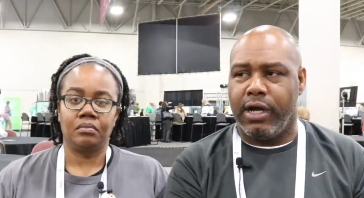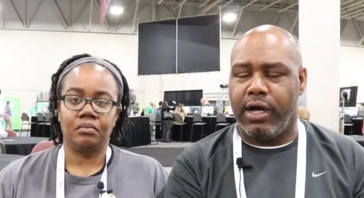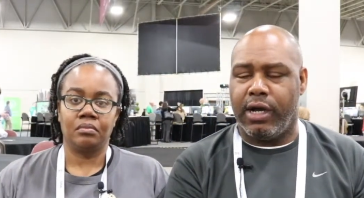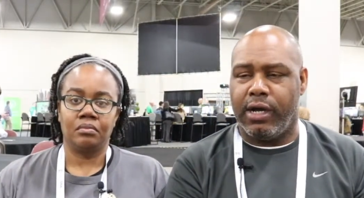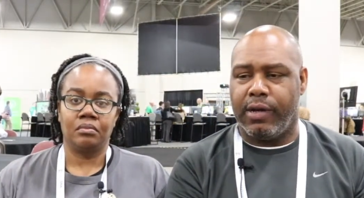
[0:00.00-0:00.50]

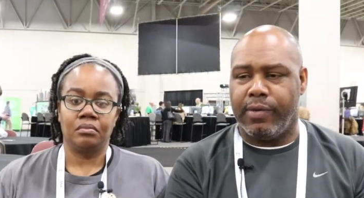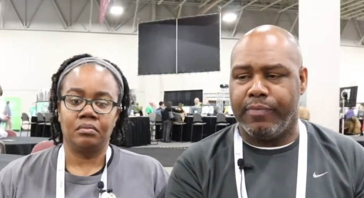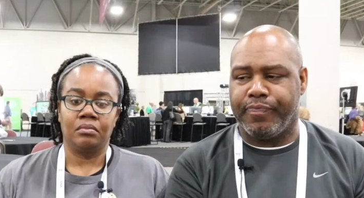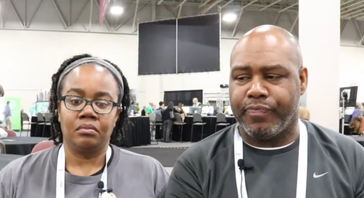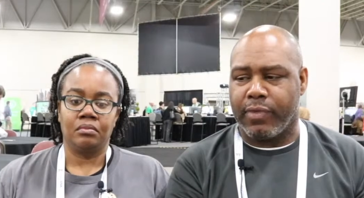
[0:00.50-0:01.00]

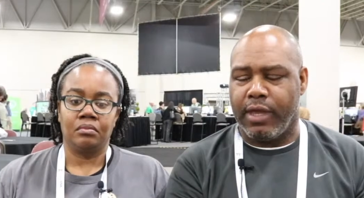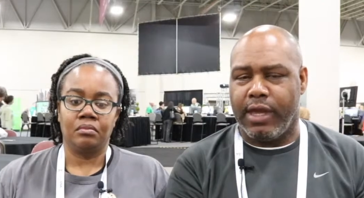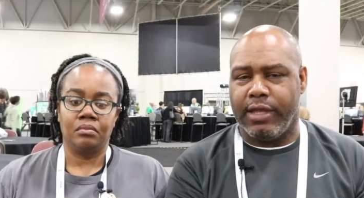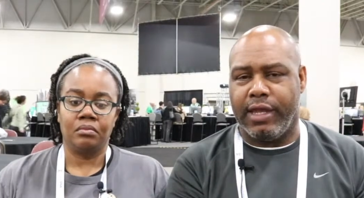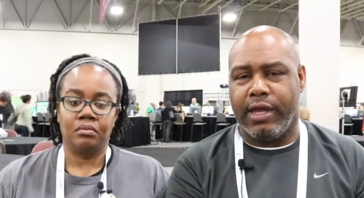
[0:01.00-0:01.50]
Speaker 1: Um,
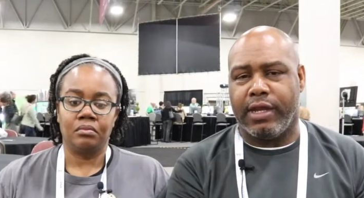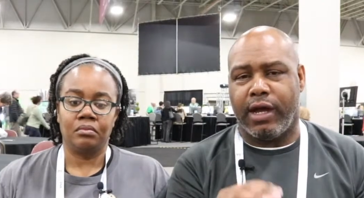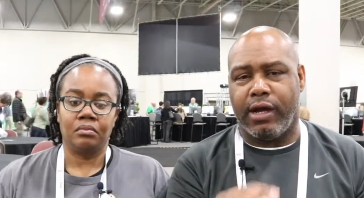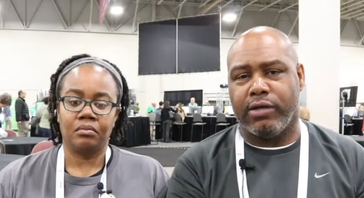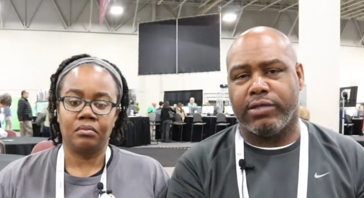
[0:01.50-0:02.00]
and then
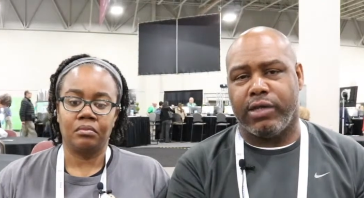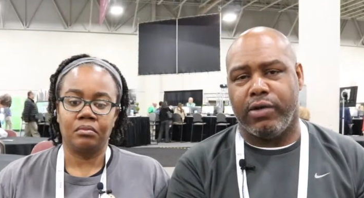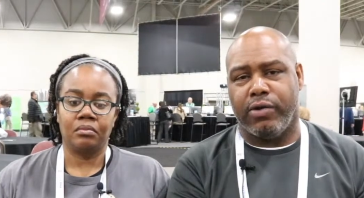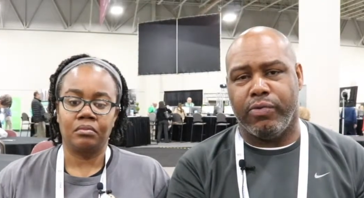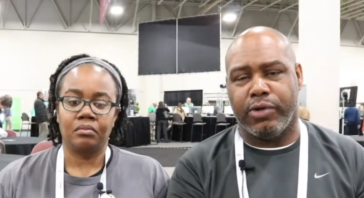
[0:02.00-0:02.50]

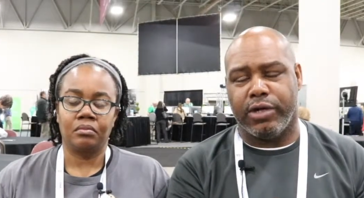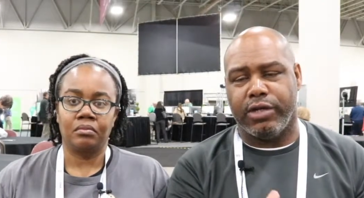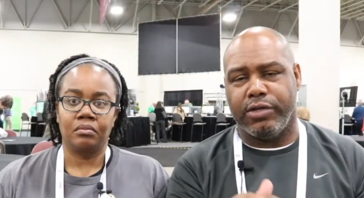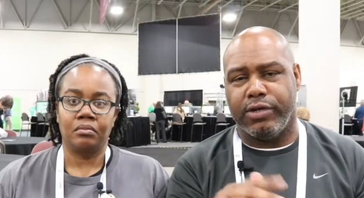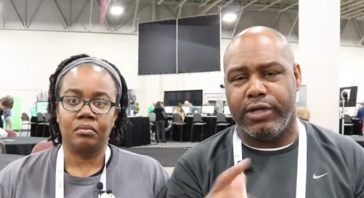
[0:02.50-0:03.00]
also, we're
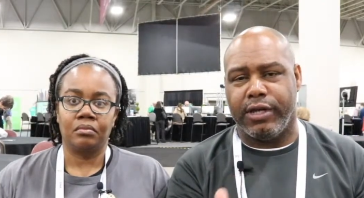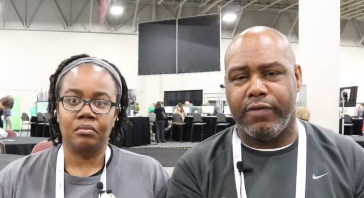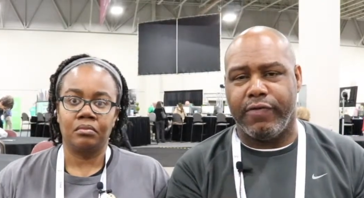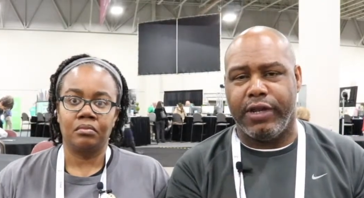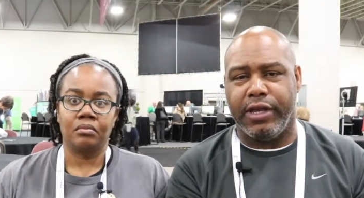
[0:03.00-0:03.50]
going to do
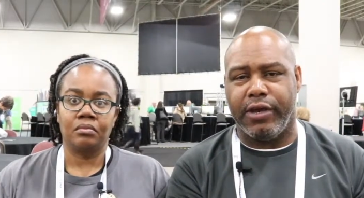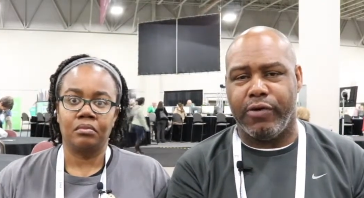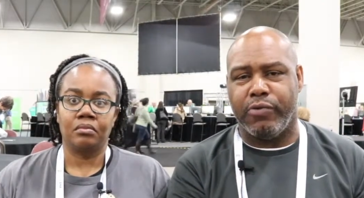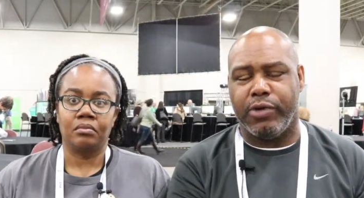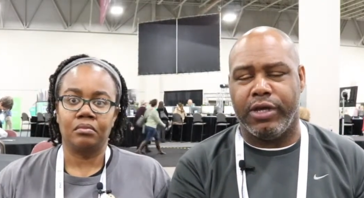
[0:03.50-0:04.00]
another
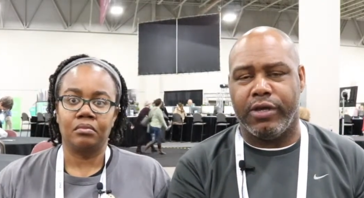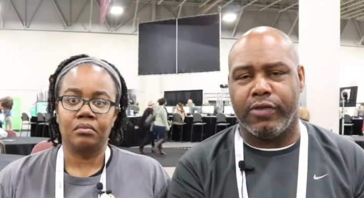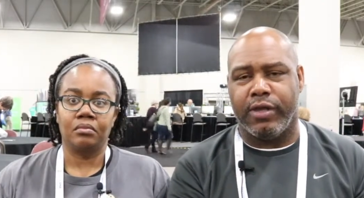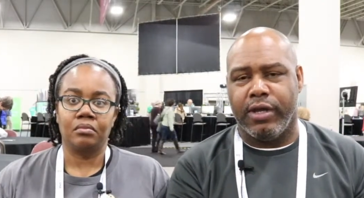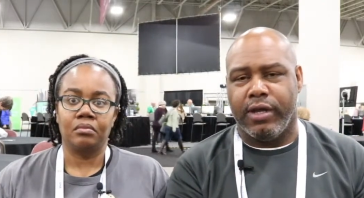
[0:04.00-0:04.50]
video with.
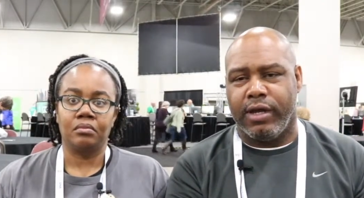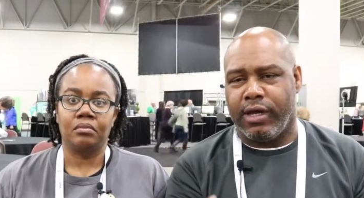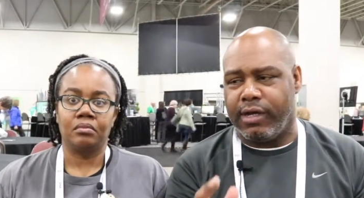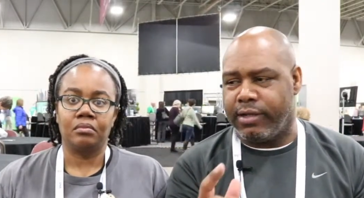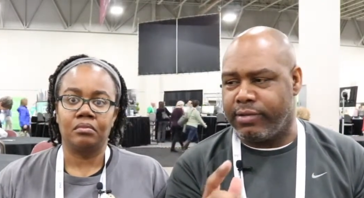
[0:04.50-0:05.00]

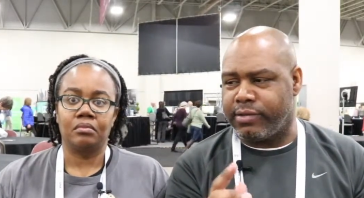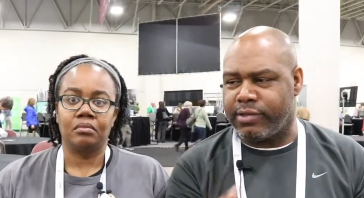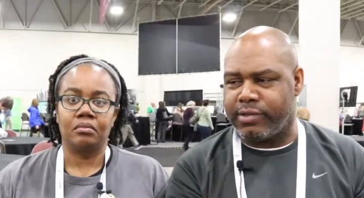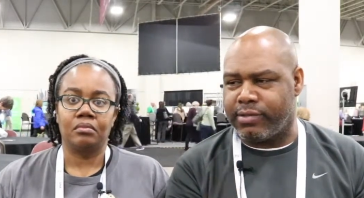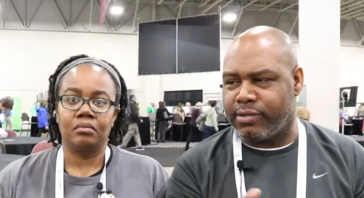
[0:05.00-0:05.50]
Uh,
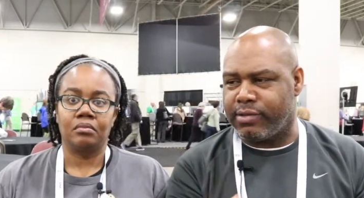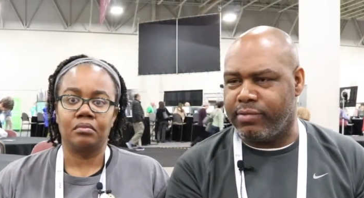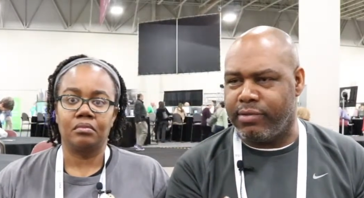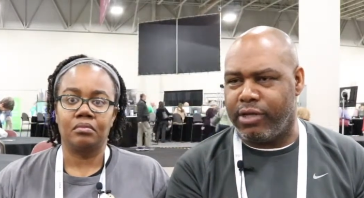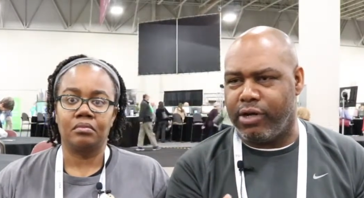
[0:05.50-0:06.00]

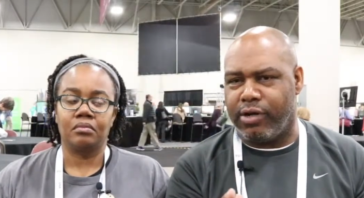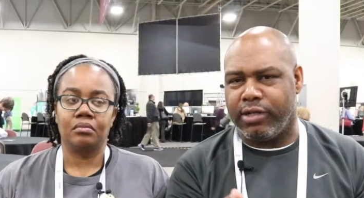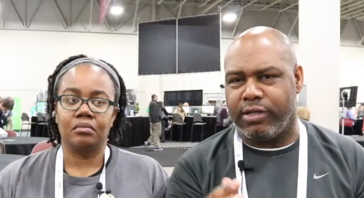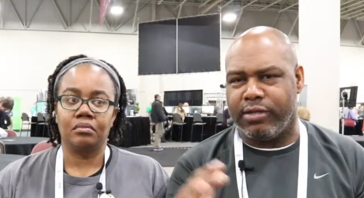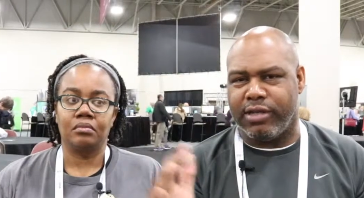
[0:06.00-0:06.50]
you know
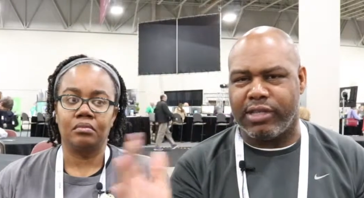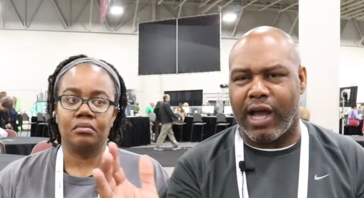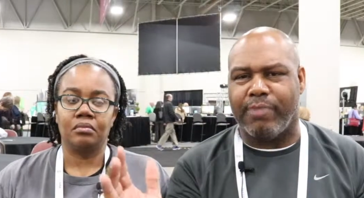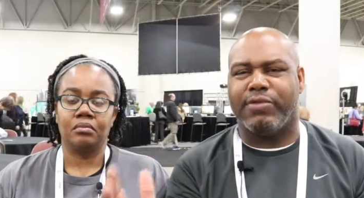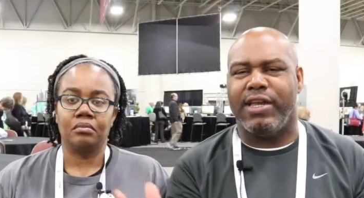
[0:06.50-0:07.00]
the
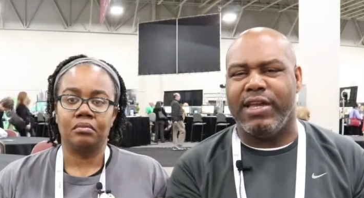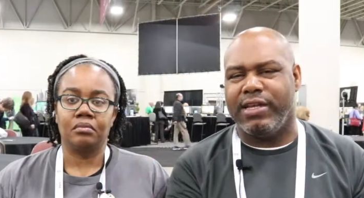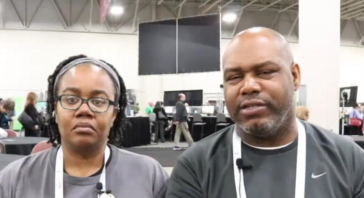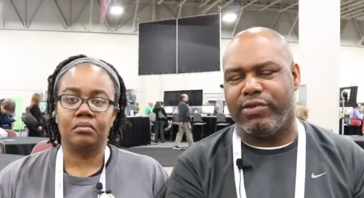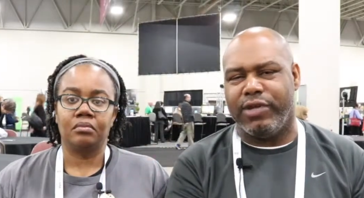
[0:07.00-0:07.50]
top
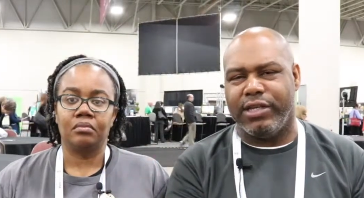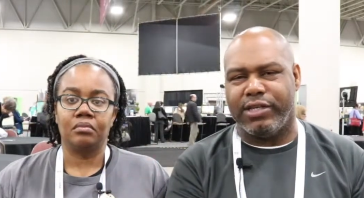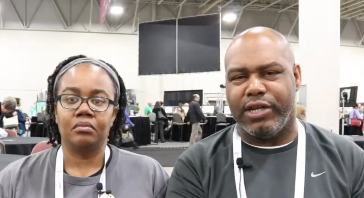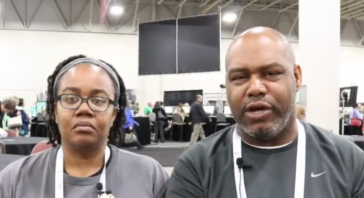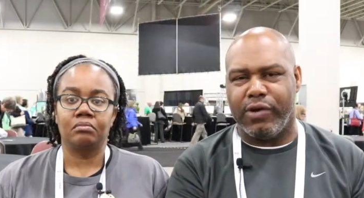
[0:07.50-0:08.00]
things you need
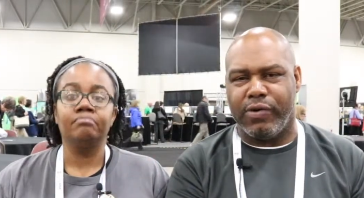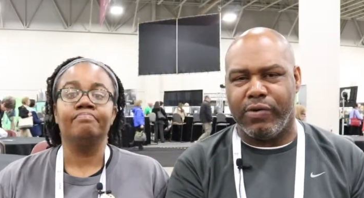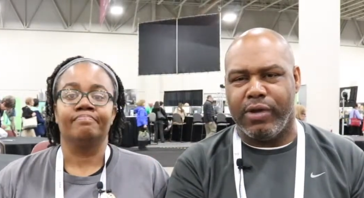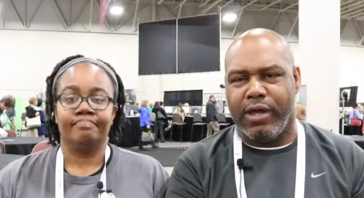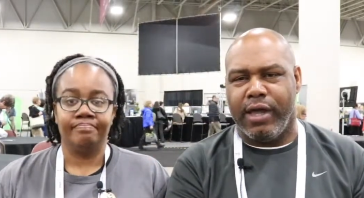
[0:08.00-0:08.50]
to
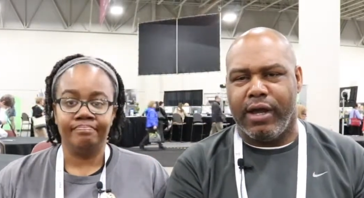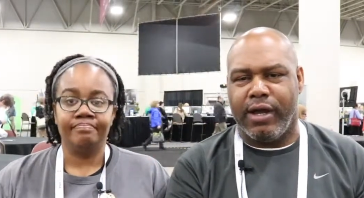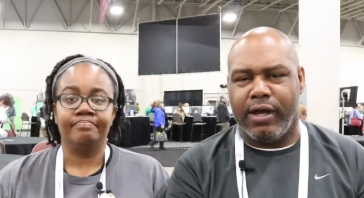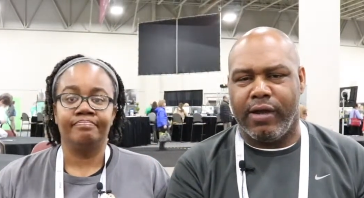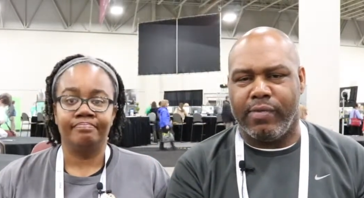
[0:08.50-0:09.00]
know
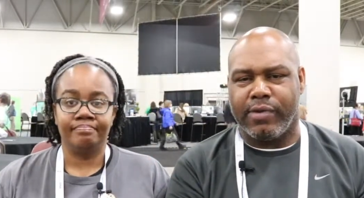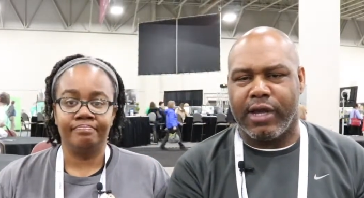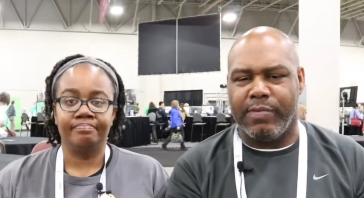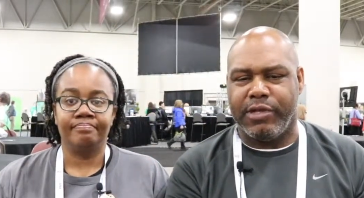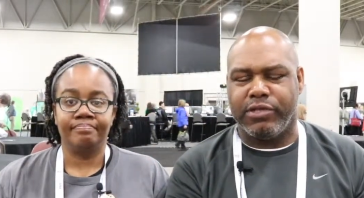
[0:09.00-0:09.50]
um,
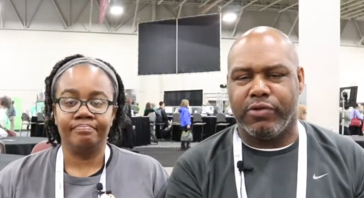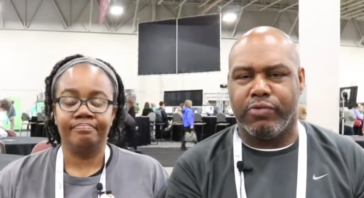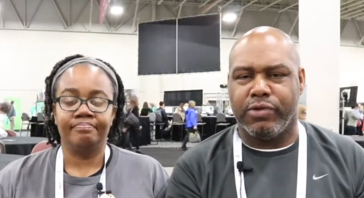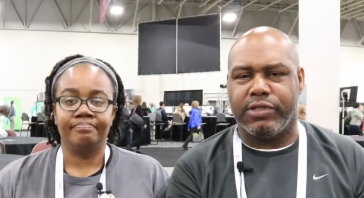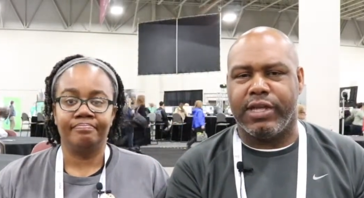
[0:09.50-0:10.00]
coming to
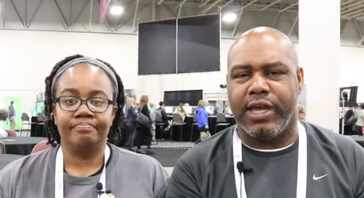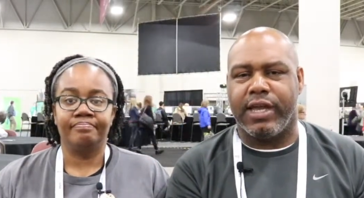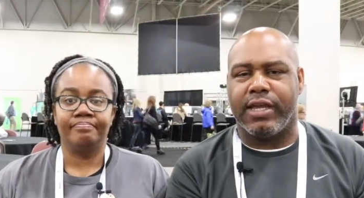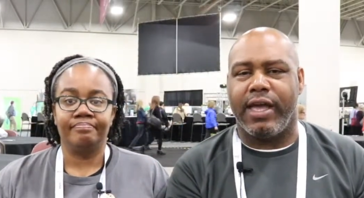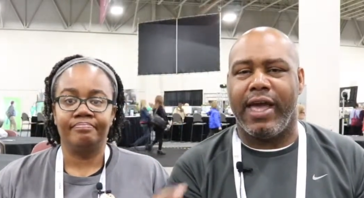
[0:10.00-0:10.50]
Roots
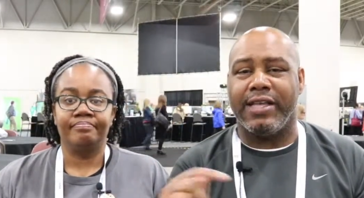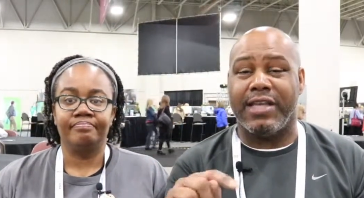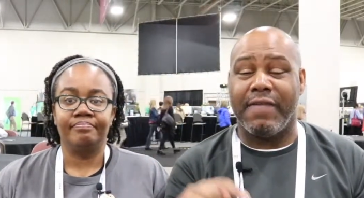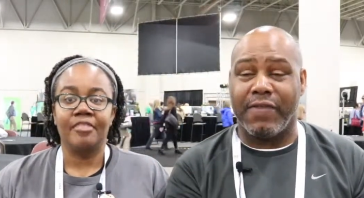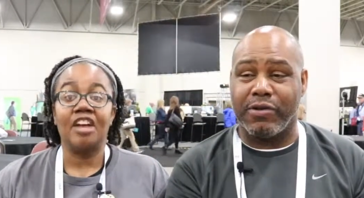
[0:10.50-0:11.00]
Tech as
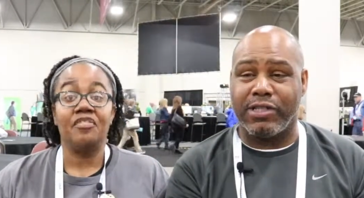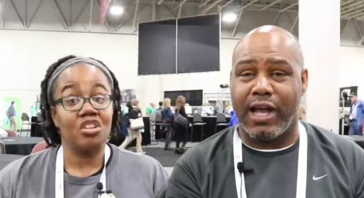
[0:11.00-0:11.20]
a first,